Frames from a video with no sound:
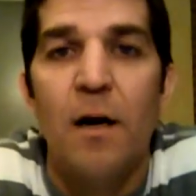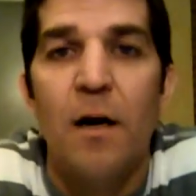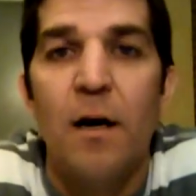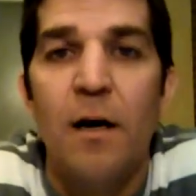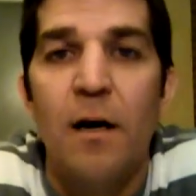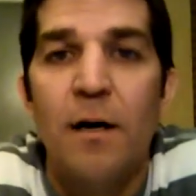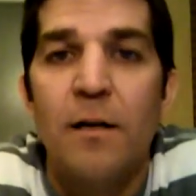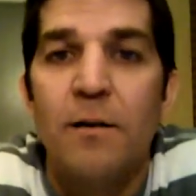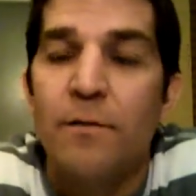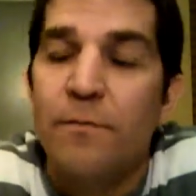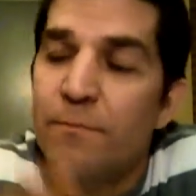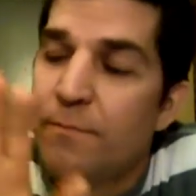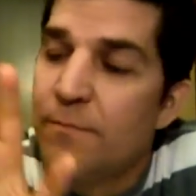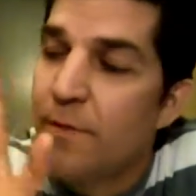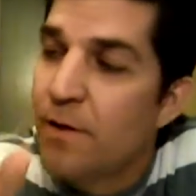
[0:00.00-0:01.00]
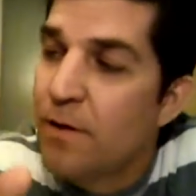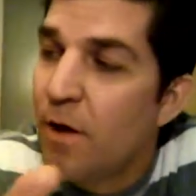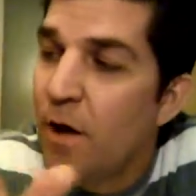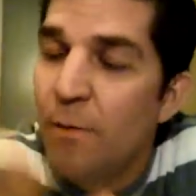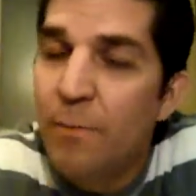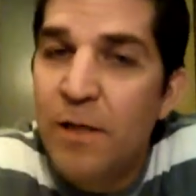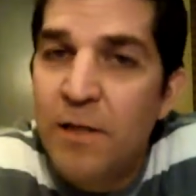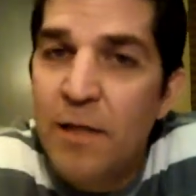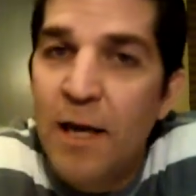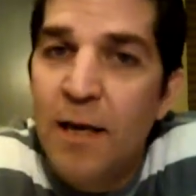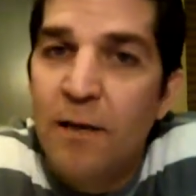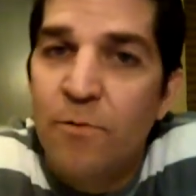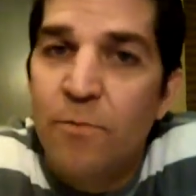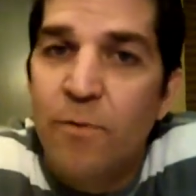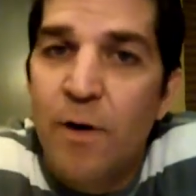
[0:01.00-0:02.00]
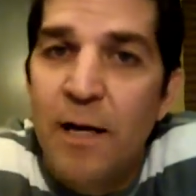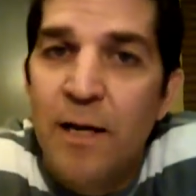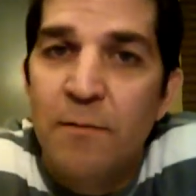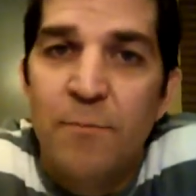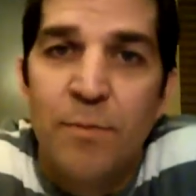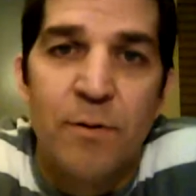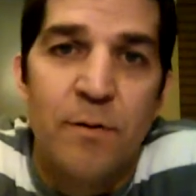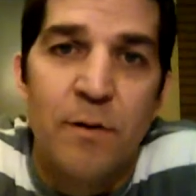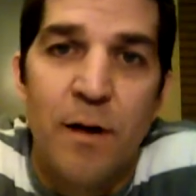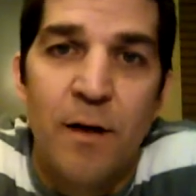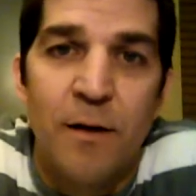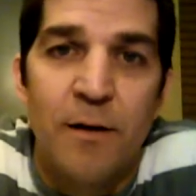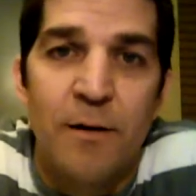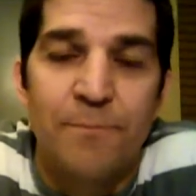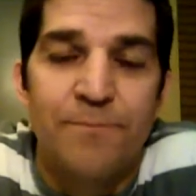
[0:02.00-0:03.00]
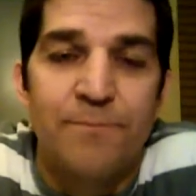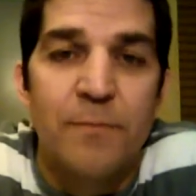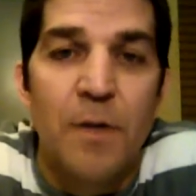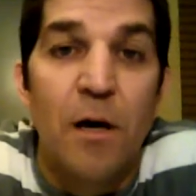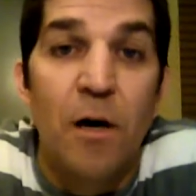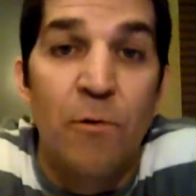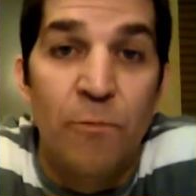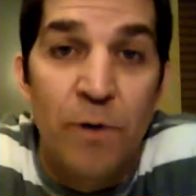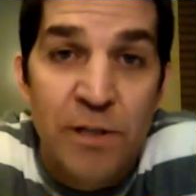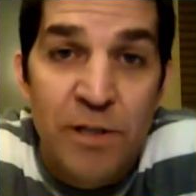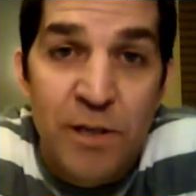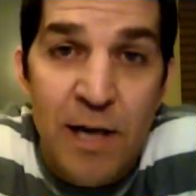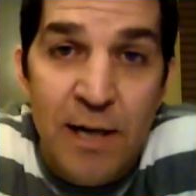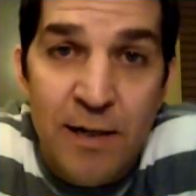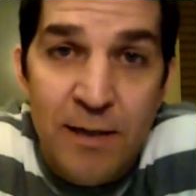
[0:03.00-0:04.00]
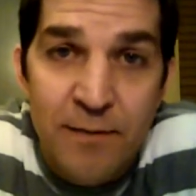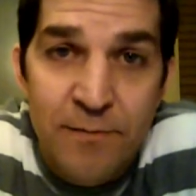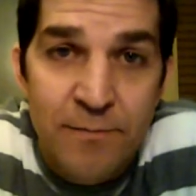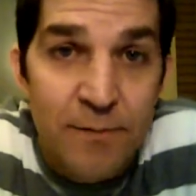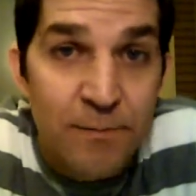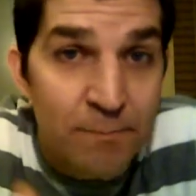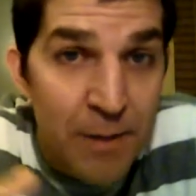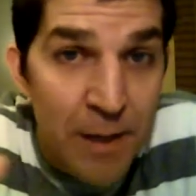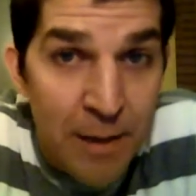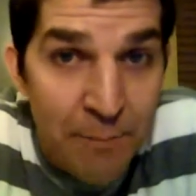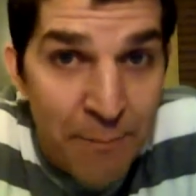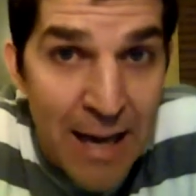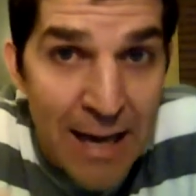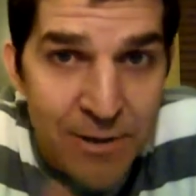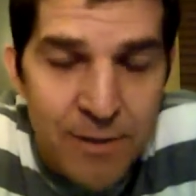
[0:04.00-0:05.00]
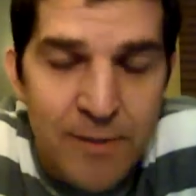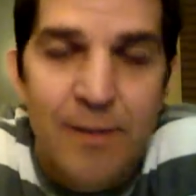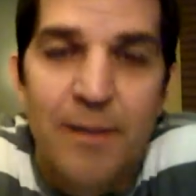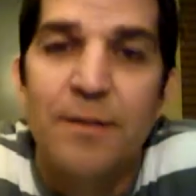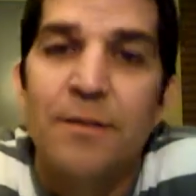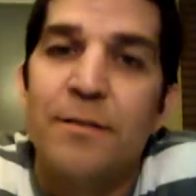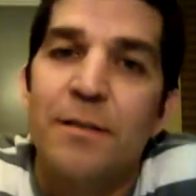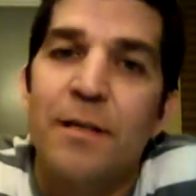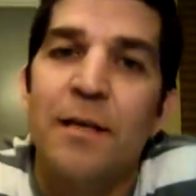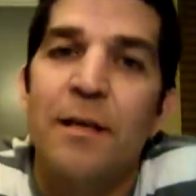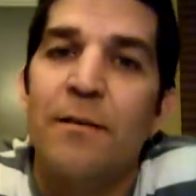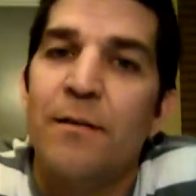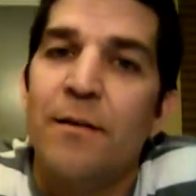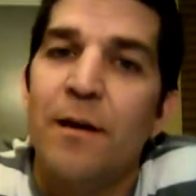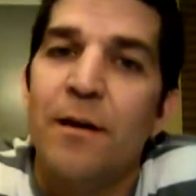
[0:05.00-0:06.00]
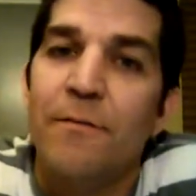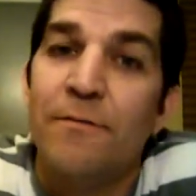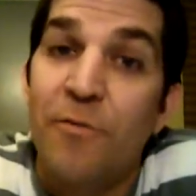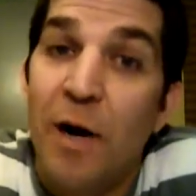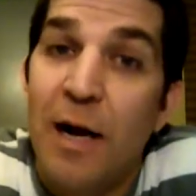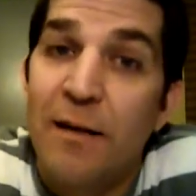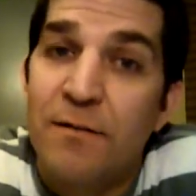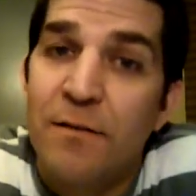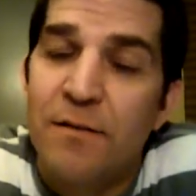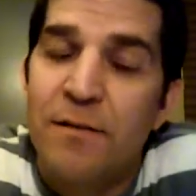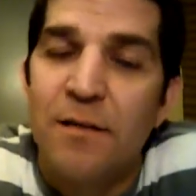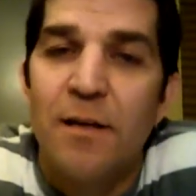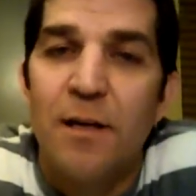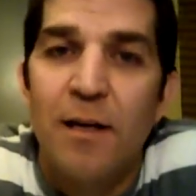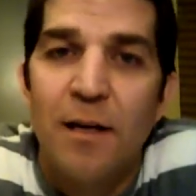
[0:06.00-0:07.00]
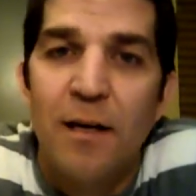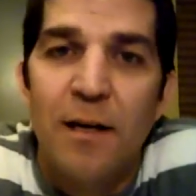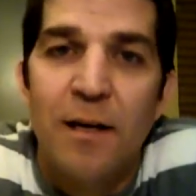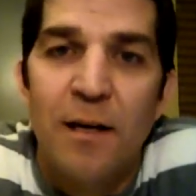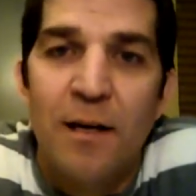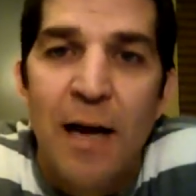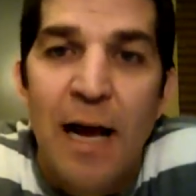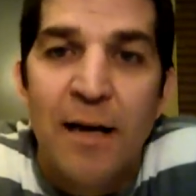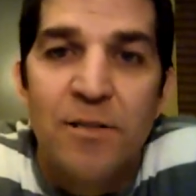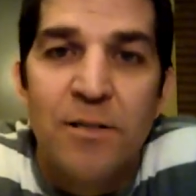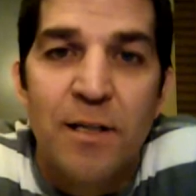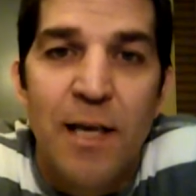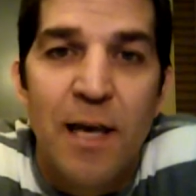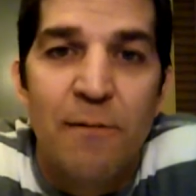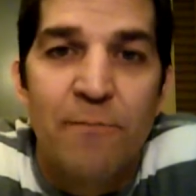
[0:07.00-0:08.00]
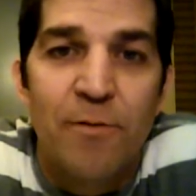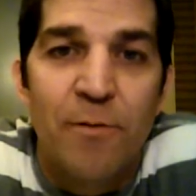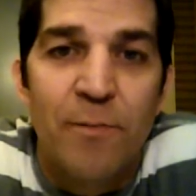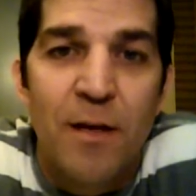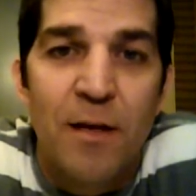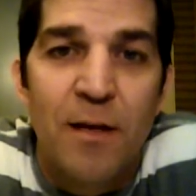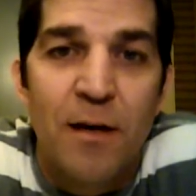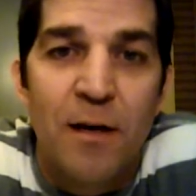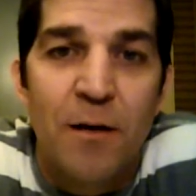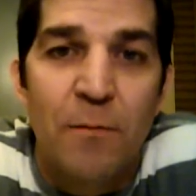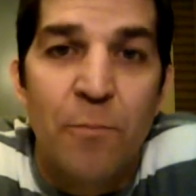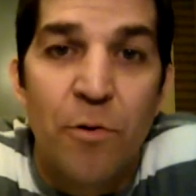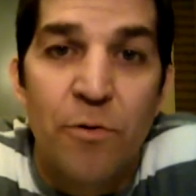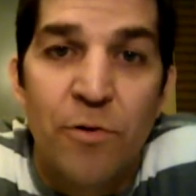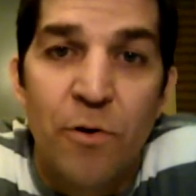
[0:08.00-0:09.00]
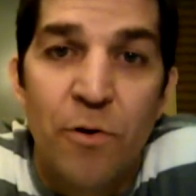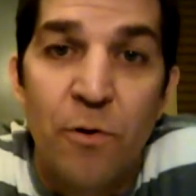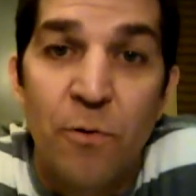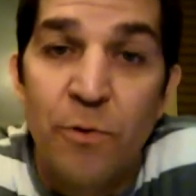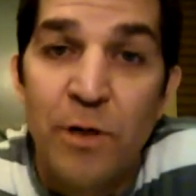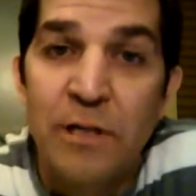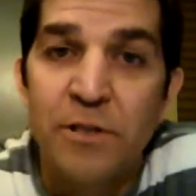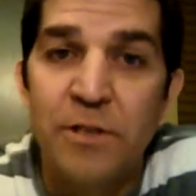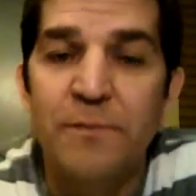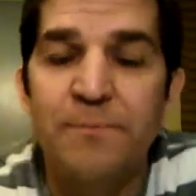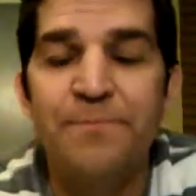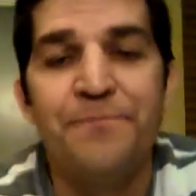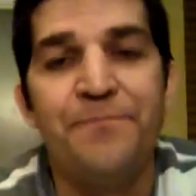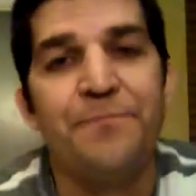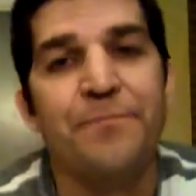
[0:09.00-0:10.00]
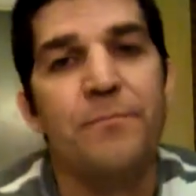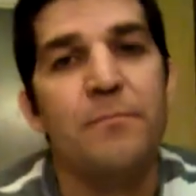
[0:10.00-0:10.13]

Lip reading: The Carmenere grape originated, imagine this, in France. It actually came from the Bordeaux region.